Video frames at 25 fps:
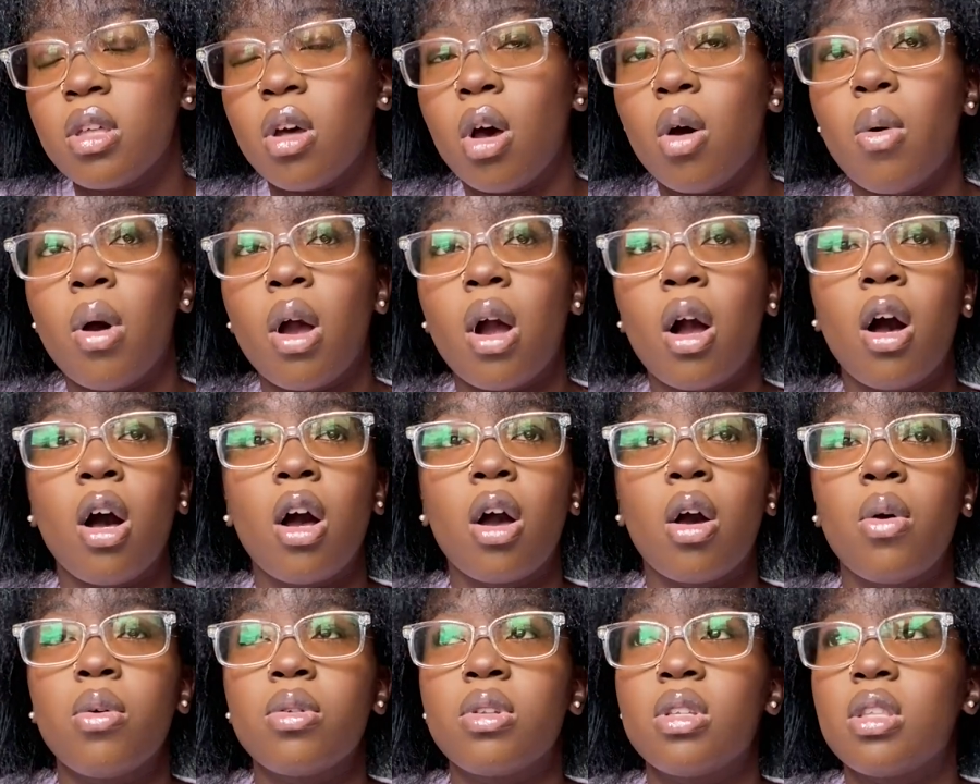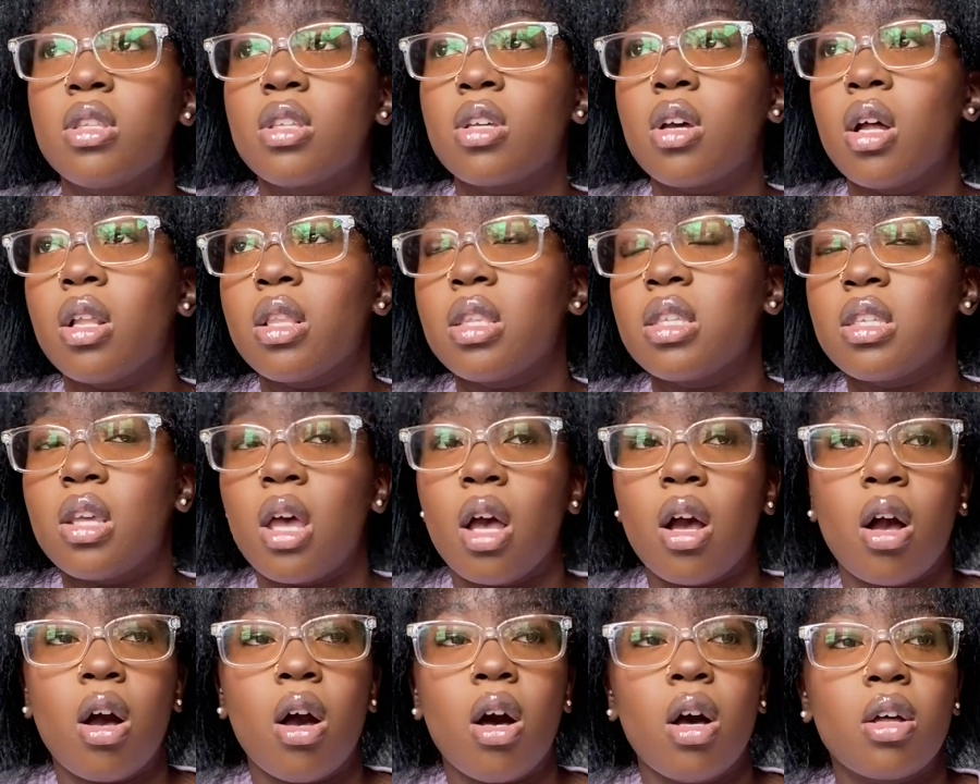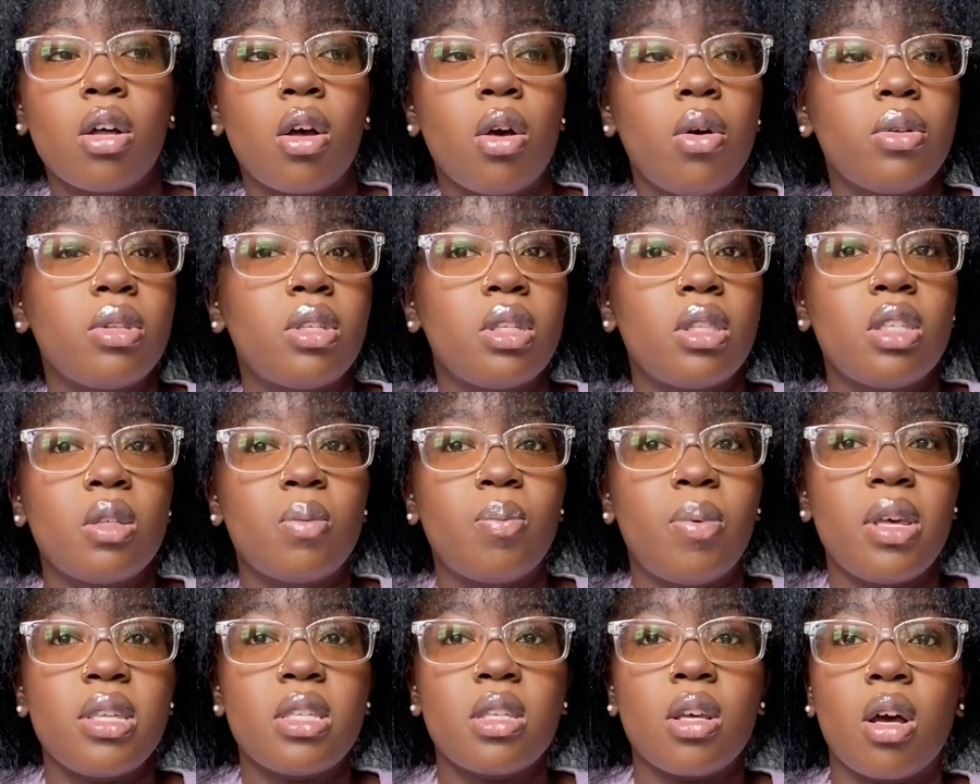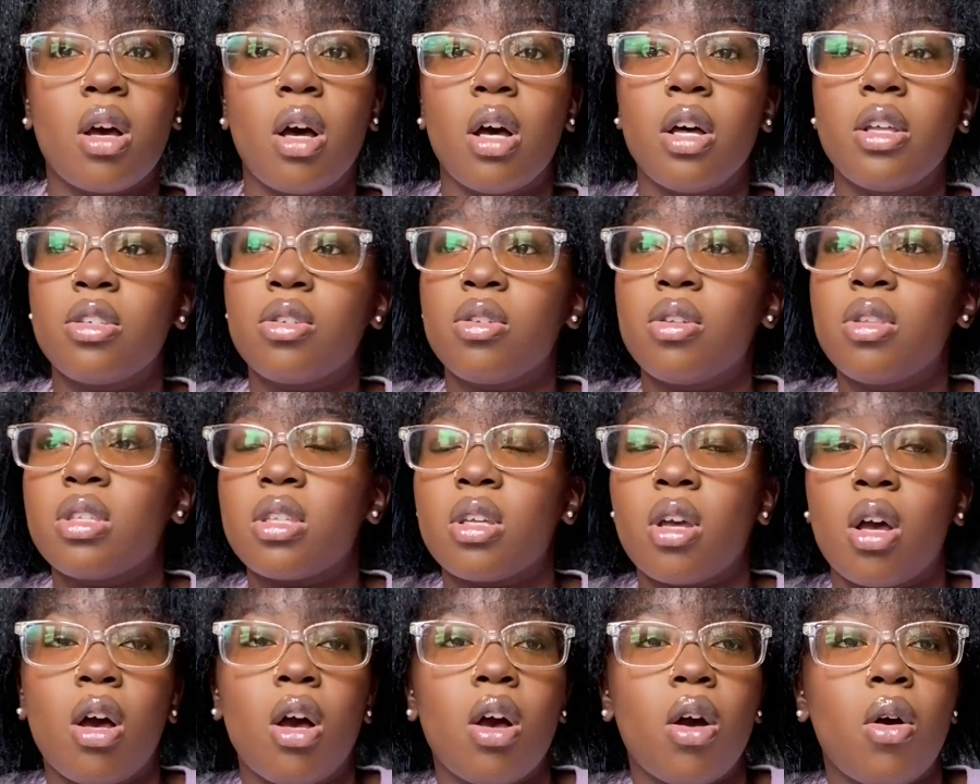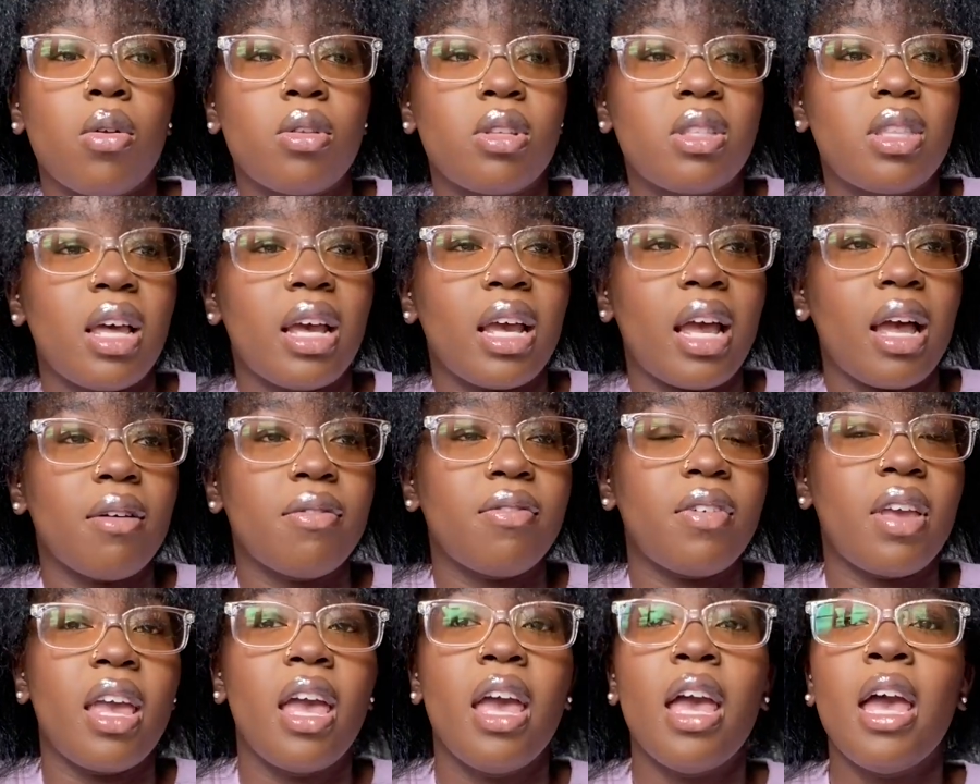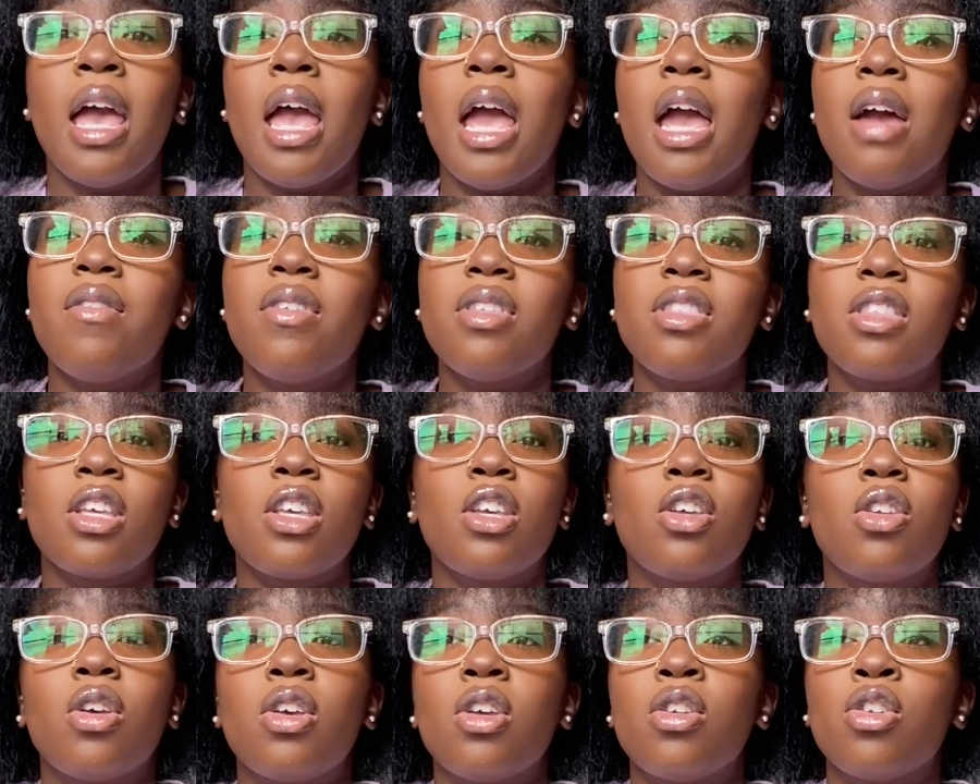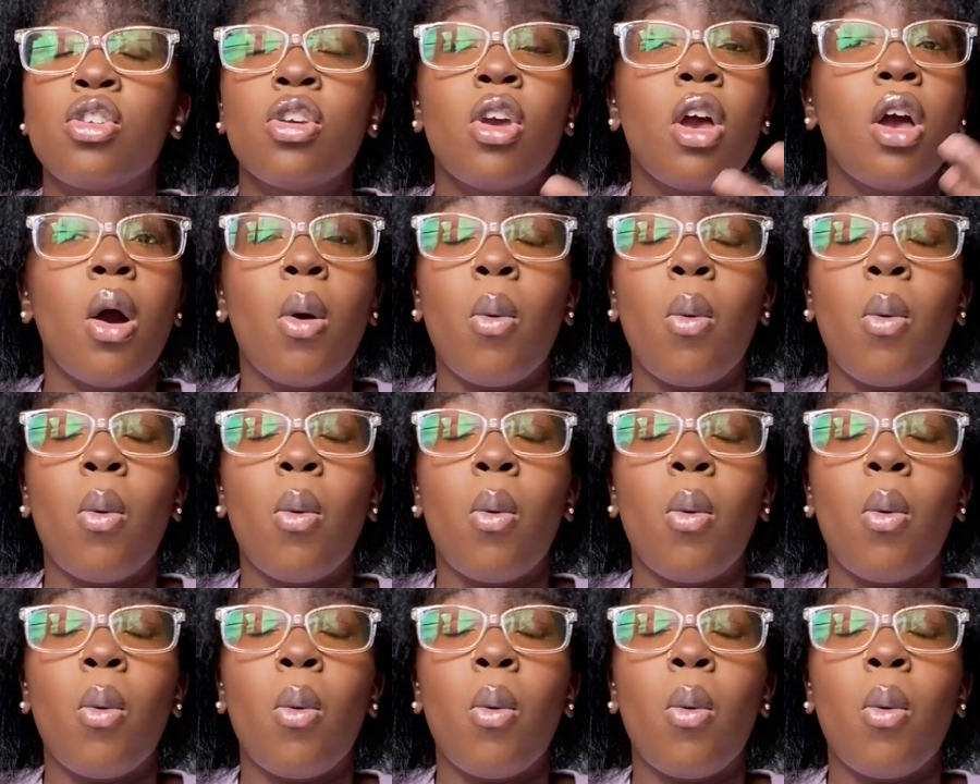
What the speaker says: oh, I can't go to this concert, I can't go to this place, I can't do this, I can't go to that cafe, everything, you know,